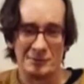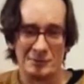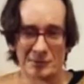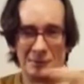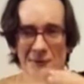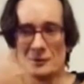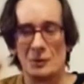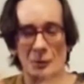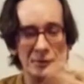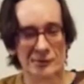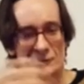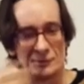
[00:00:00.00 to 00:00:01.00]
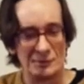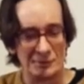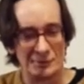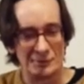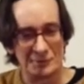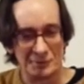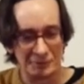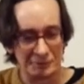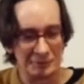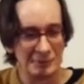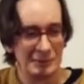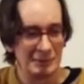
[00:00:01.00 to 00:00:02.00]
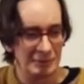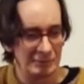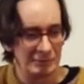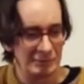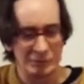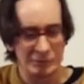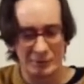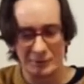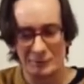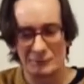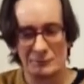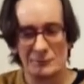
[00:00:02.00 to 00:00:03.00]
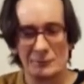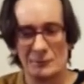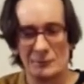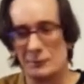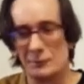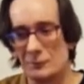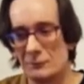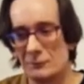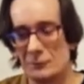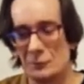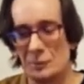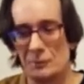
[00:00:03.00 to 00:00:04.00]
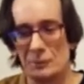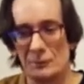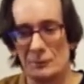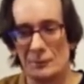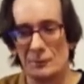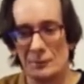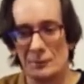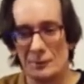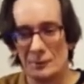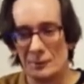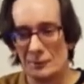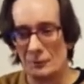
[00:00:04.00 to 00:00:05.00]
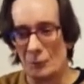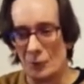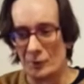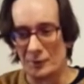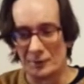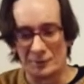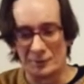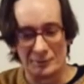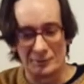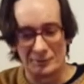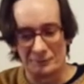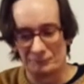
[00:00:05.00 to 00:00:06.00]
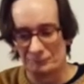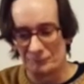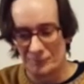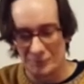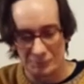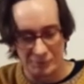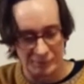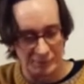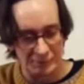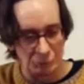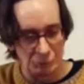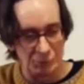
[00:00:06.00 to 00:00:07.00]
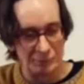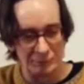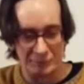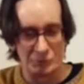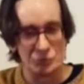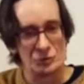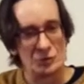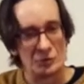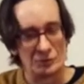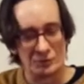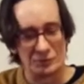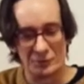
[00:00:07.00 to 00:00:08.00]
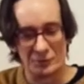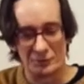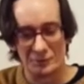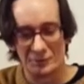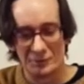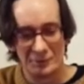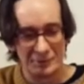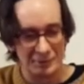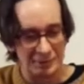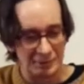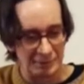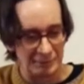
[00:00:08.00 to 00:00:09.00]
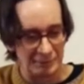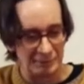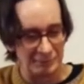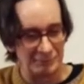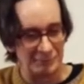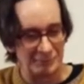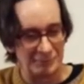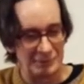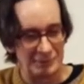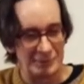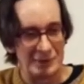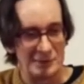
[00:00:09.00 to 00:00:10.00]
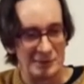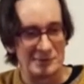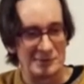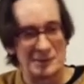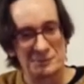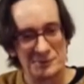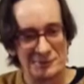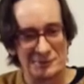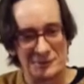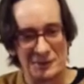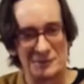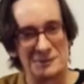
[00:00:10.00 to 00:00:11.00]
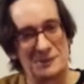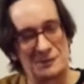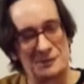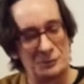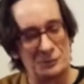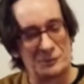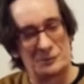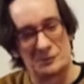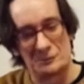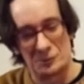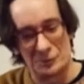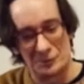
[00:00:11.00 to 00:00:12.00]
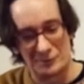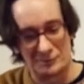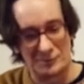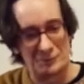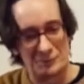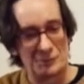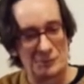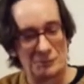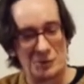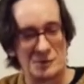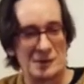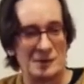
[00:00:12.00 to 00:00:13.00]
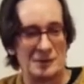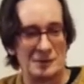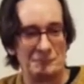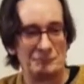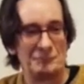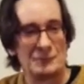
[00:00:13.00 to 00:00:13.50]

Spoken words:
they'll coincide in a cycle. It's almost like, 2 people walking side by side. One is much taller than the other and has less steps to take to get to a certain point, so they might take them